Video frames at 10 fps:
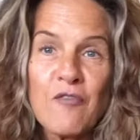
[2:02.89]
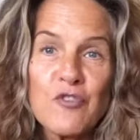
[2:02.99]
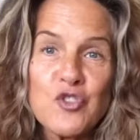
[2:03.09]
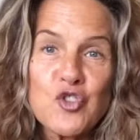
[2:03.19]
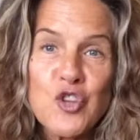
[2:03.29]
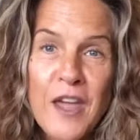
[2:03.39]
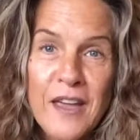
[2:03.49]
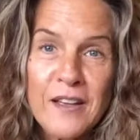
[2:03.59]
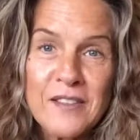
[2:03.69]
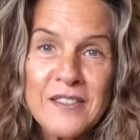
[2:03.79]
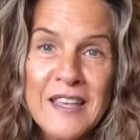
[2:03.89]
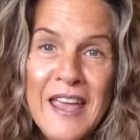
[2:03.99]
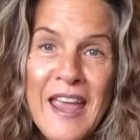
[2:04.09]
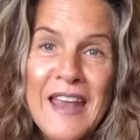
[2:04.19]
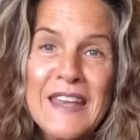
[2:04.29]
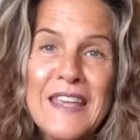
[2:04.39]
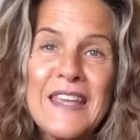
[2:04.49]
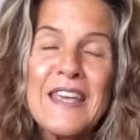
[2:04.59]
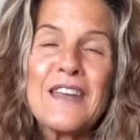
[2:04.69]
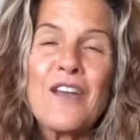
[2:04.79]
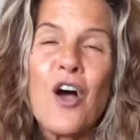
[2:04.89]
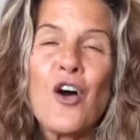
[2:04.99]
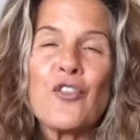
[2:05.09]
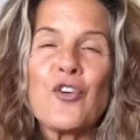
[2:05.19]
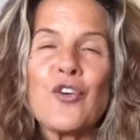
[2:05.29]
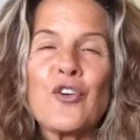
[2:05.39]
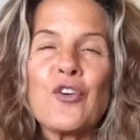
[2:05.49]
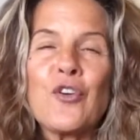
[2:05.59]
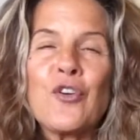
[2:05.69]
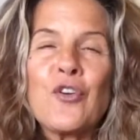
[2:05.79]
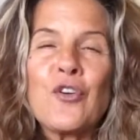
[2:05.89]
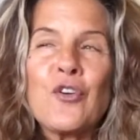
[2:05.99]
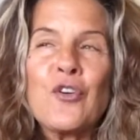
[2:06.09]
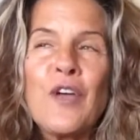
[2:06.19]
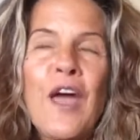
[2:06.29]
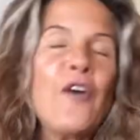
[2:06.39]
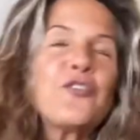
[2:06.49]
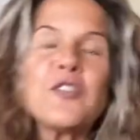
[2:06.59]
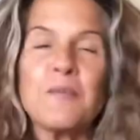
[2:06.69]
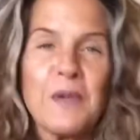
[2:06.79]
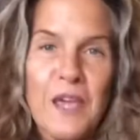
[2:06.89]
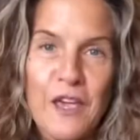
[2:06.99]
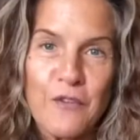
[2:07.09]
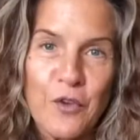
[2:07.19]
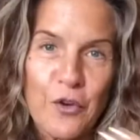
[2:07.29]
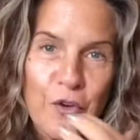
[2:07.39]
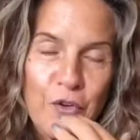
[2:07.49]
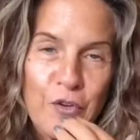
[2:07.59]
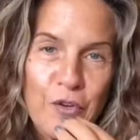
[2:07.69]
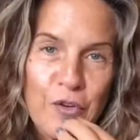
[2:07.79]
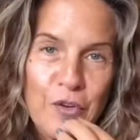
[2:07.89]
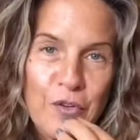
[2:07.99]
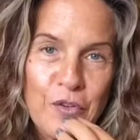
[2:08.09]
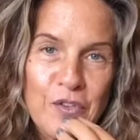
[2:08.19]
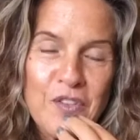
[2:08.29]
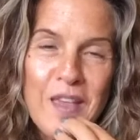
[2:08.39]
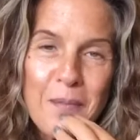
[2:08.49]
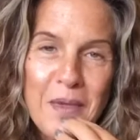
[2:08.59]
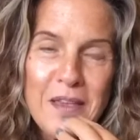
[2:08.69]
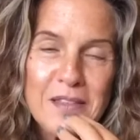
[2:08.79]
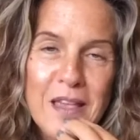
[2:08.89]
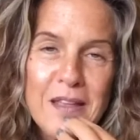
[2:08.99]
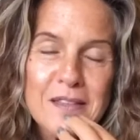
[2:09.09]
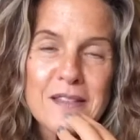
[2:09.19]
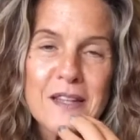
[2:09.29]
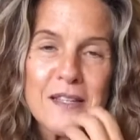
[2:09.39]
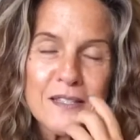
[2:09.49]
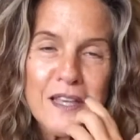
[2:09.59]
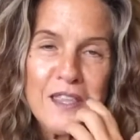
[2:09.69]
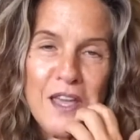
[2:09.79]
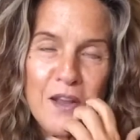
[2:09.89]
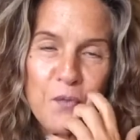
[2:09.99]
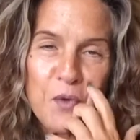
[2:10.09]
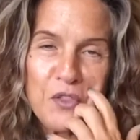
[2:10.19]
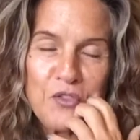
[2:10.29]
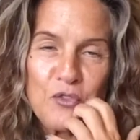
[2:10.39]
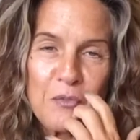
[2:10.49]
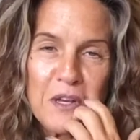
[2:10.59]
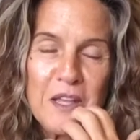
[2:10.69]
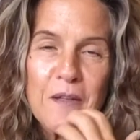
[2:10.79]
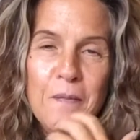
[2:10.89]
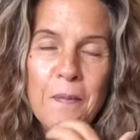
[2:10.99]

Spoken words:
rejects any and other healthy behavior. Does that make sense? Did I say that with too many